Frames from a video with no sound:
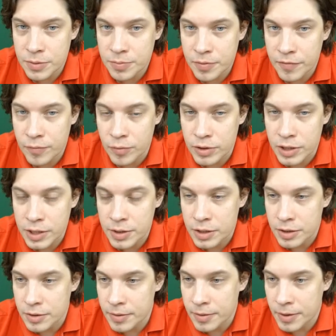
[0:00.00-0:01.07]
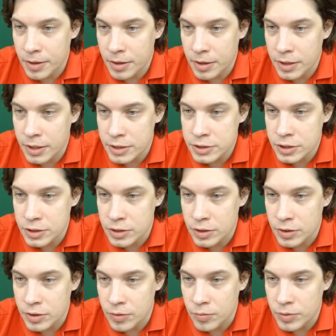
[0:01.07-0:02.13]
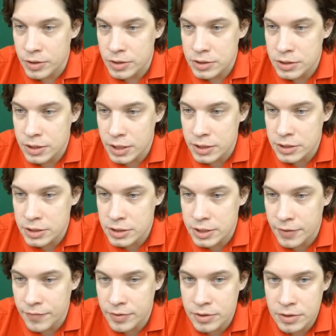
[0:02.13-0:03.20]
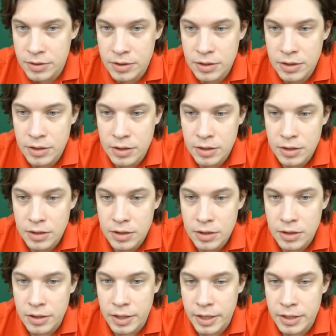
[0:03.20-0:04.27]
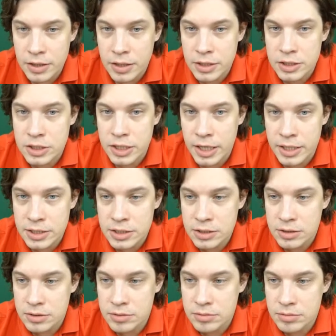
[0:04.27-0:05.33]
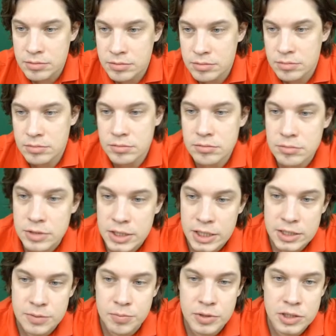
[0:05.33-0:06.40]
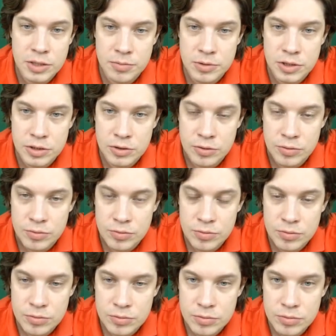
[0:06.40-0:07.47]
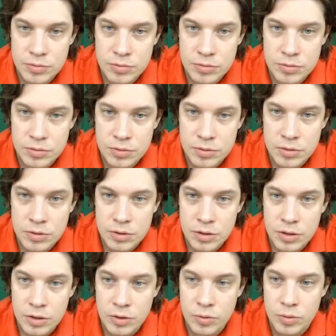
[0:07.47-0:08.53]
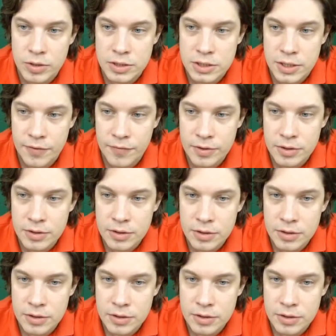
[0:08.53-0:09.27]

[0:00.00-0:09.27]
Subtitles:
f4 they continue with king c7, then just bishop g2, rook e7,